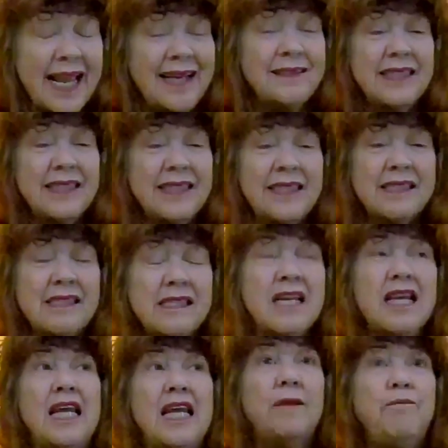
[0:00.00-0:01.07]
And it's
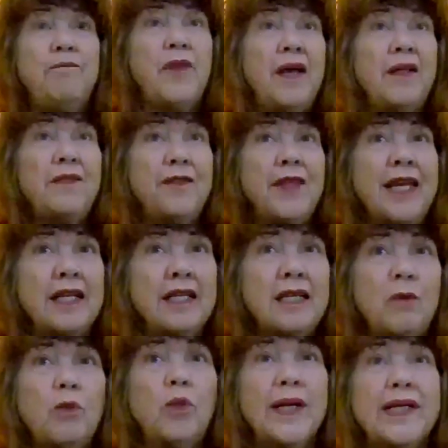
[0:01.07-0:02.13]

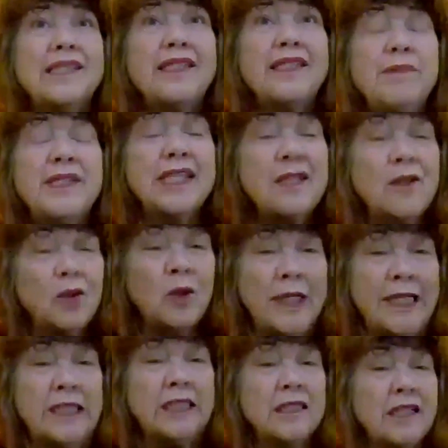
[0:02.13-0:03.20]
Rick Simpson
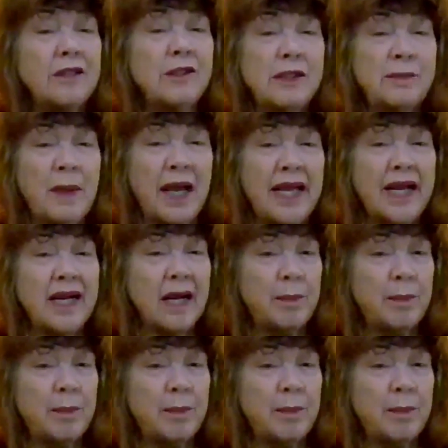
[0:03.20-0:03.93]
oil goes by a